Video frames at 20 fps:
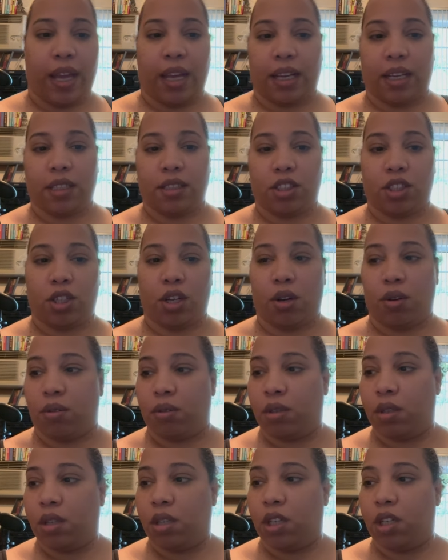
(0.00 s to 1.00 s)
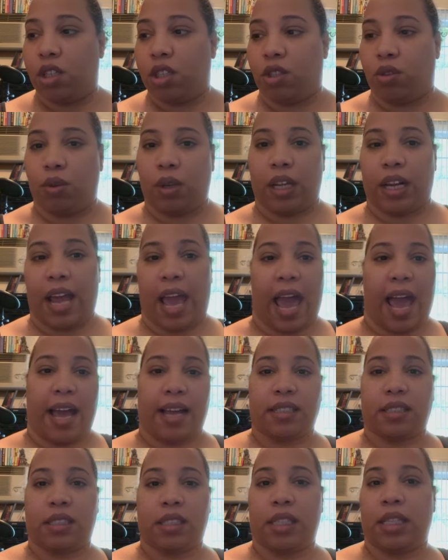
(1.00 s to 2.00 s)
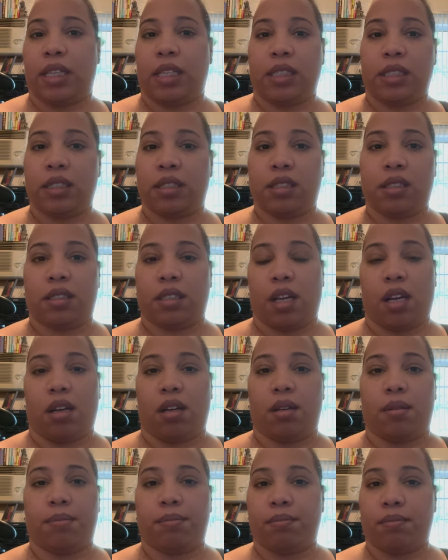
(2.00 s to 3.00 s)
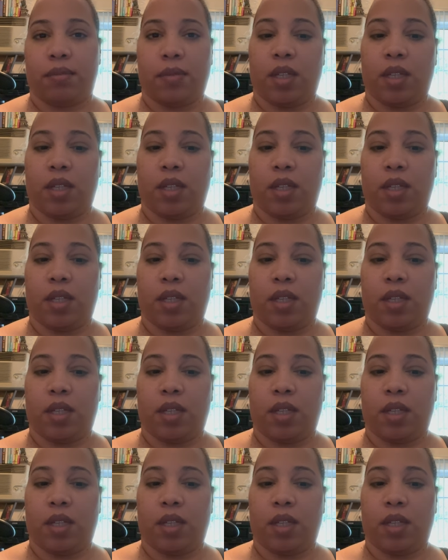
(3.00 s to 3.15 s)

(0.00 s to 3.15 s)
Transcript: 'Cause you know, you can add to these, um,